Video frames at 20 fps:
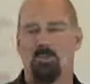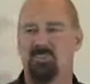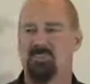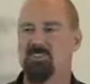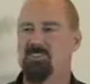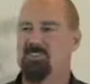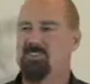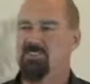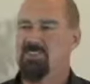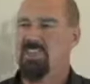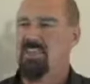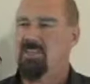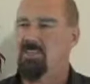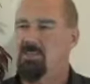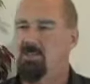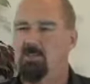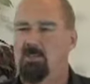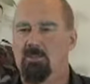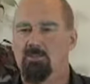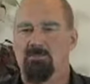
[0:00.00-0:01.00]
with
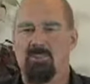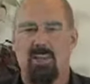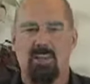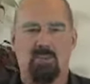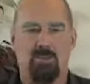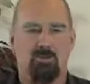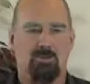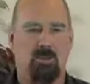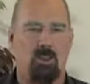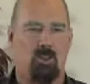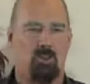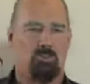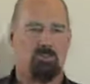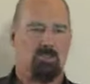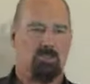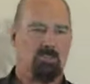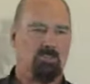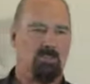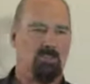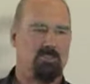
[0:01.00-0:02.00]
single-valued
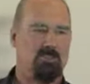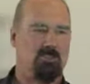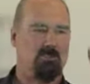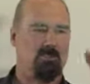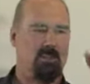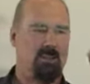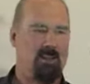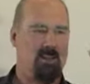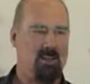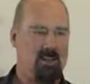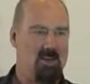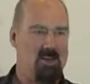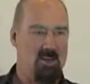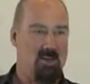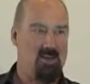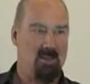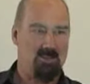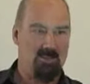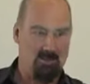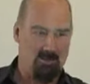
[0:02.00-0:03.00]
logic. There's only,
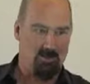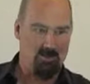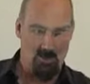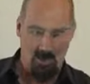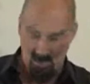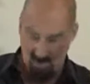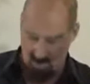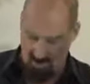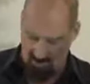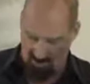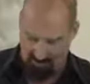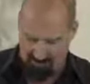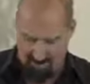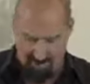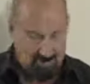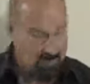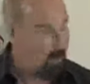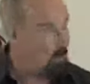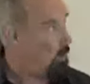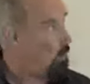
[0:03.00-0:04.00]
uh, you know, earn
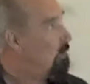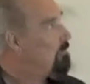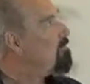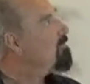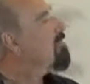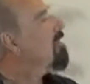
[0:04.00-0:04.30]
value,